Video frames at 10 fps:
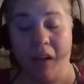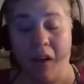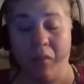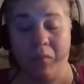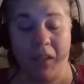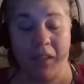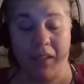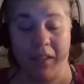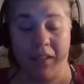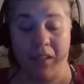meaning
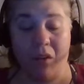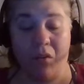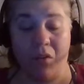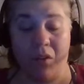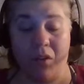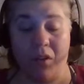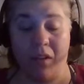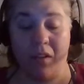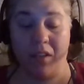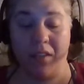that the owner and
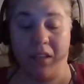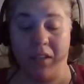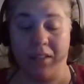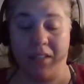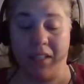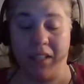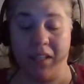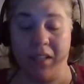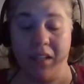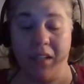not the LLC
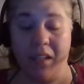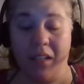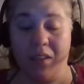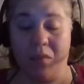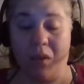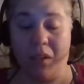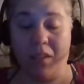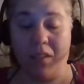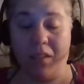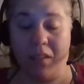is the
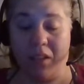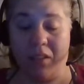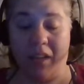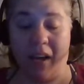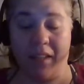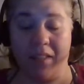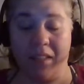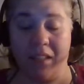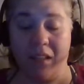ones that are taxed.